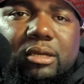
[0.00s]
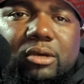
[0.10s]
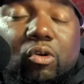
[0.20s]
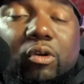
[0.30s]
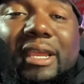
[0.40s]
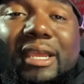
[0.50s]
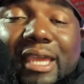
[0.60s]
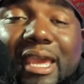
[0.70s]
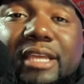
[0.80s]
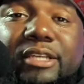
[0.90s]
or
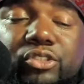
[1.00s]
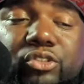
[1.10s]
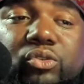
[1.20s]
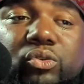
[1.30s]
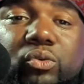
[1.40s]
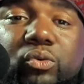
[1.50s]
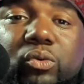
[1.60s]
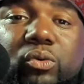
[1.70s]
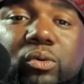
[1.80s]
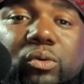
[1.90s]
engaged to
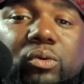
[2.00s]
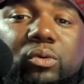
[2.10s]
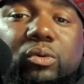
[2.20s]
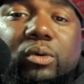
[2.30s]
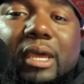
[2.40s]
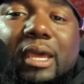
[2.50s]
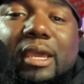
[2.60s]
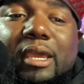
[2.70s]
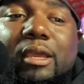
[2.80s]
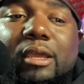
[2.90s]

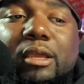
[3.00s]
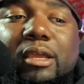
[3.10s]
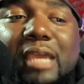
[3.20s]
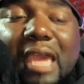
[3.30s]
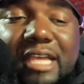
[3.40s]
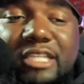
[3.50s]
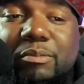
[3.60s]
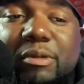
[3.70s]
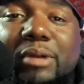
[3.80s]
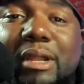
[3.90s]
a cast
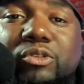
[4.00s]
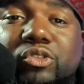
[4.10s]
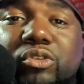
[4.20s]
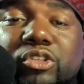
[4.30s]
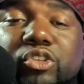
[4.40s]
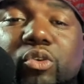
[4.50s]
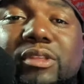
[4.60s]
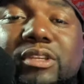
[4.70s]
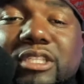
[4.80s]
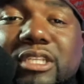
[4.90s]
member that was on the show
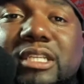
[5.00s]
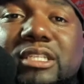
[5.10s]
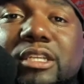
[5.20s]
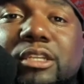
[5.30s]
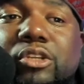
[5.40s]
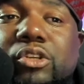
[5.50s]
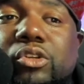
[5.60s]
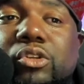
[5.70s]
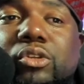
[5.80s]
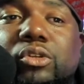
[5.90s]
this season.
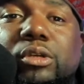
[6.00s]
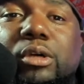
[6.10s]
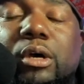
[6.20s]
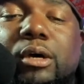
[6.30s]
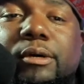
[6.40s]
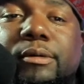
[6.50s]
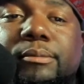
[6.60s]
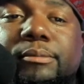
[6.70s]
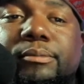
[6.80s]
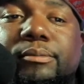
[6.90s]

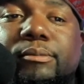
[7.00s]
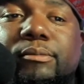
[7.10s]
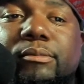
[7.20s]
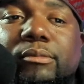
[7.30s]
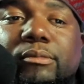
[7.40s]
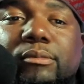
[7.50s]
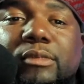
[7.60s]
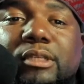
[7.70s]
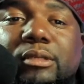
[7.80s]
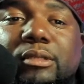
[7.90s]

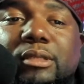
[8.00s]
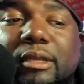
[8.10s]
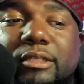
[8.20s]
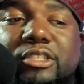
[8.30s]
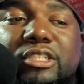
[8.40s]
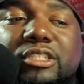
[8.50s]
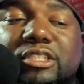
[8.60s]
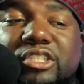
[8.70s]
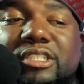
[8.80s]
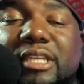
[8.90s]
That she's
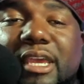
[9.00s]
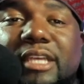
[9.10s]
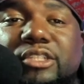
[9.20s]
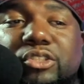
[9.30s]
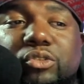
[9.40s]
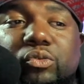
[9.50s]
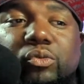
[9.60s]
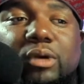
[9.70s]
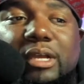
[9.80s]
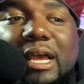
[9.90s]
engaged
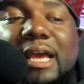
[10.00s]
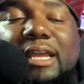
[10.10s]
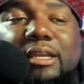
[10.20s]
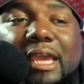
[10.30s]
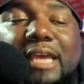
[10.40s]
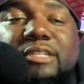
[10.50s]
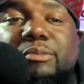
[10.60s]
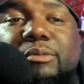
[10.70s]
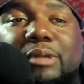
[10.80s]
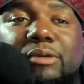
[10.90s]
to a guy the cast
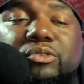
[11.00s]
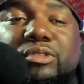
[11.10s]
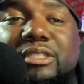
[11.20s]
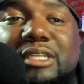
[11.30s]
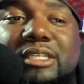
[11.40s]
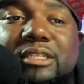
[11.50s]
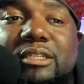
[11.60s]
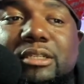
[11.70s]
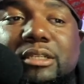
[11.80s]
member that was on the season